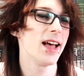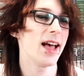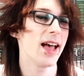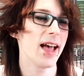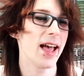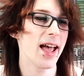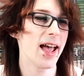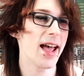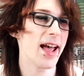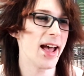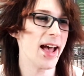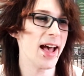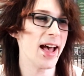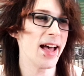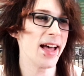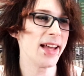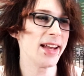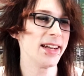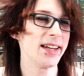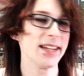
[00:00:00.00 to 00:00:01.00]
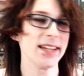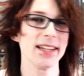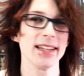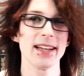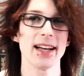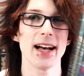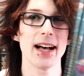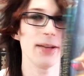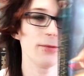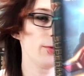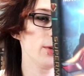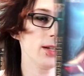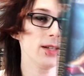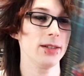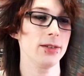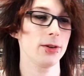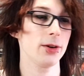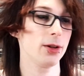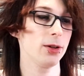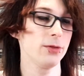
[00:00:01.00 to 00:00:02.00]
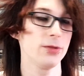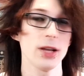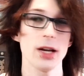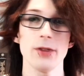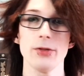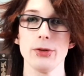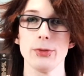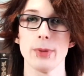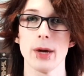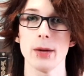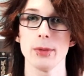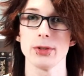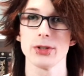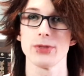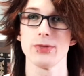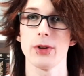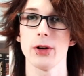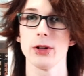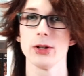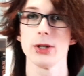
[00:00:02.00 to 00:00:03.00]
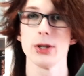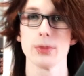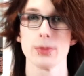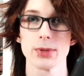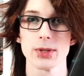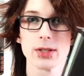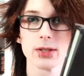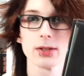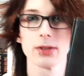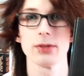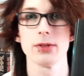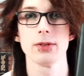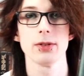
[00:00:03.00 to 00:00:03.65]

and I've read all the other published volumes